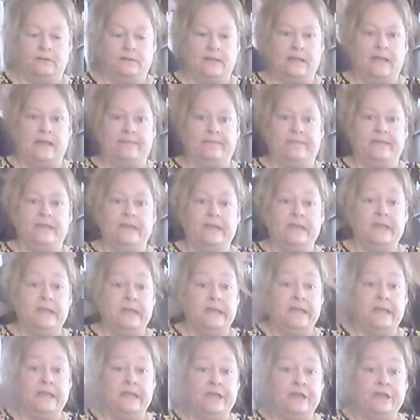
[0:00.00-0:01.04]

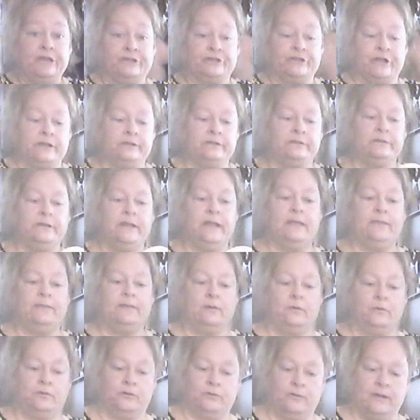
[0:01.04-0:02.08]
Kathy Sutton?
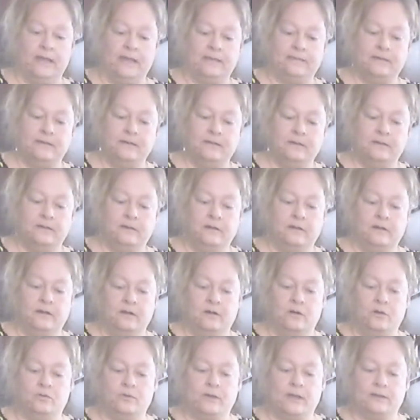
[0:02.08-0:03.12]
Oh, you're Kathy?
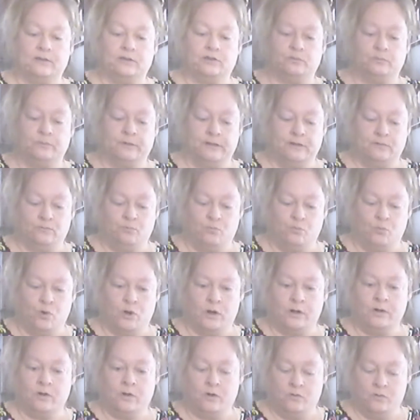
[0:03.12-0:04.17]
Okay, so we need
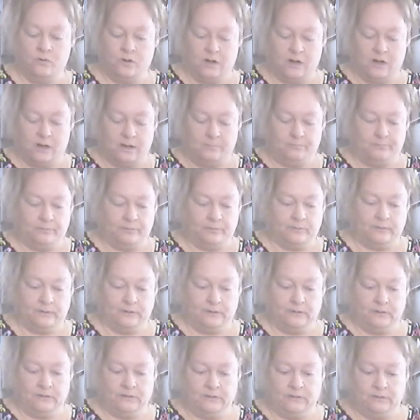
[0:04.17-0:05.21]
1 whole cup.
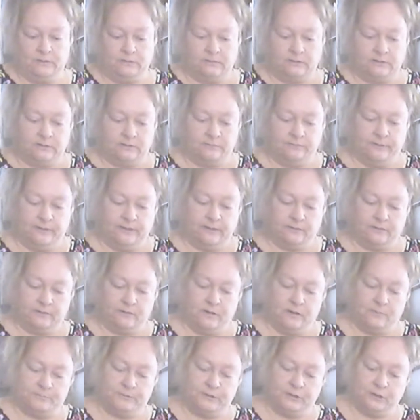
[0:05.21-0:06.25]
Let's see if we get the
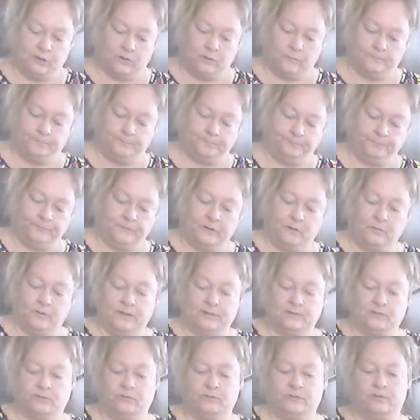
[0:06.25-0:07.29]
cups here. Okay,
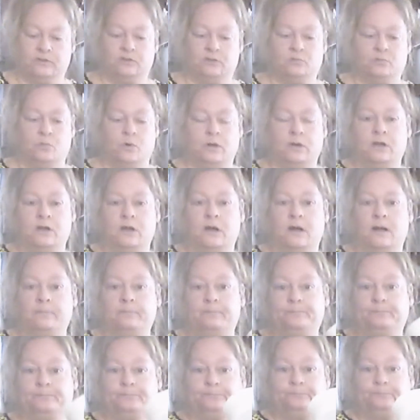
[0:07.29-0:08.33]
so this is 1
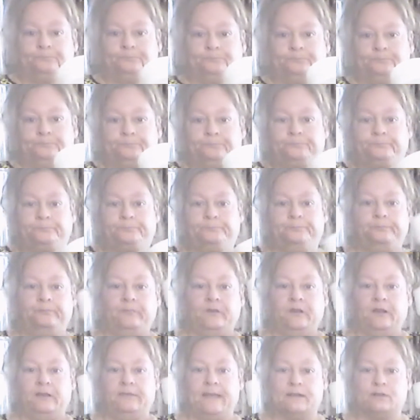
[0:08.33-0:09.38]
cup.
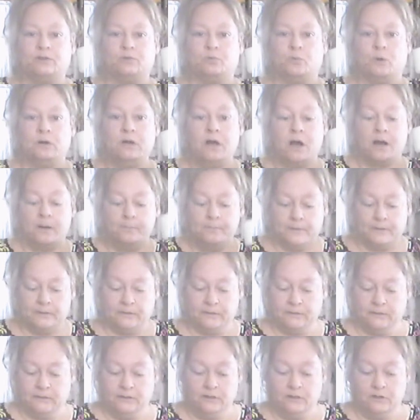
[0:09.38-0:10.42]
That's 1 cup.
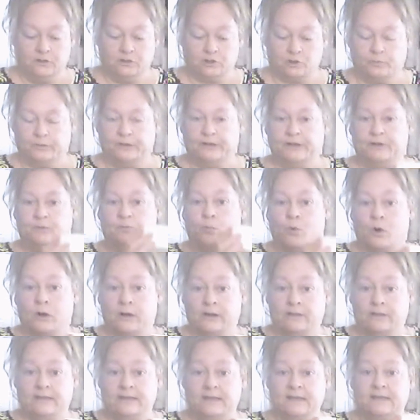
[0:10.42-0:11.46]
So we need 1
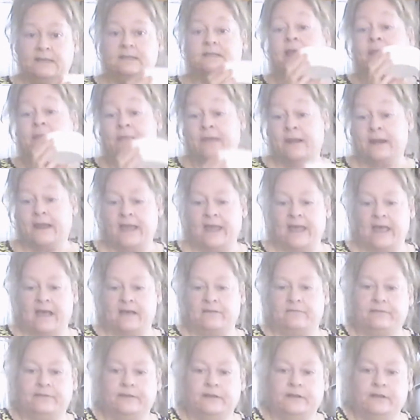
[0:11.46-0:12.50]
of these and then a
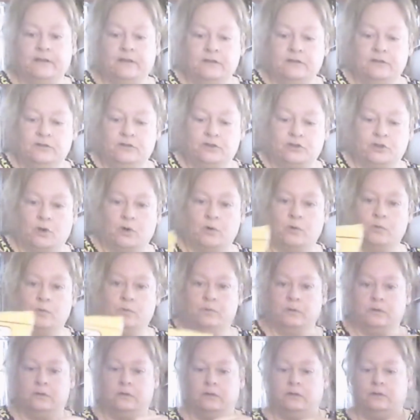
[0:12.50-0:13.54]
half. So
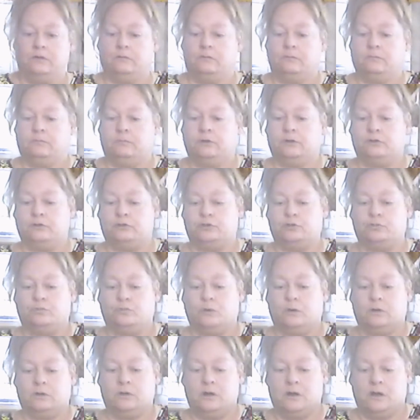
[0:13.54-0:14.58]
we're going to do
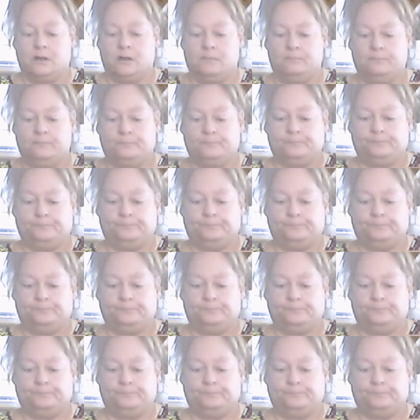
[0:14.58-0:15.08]
1 cup.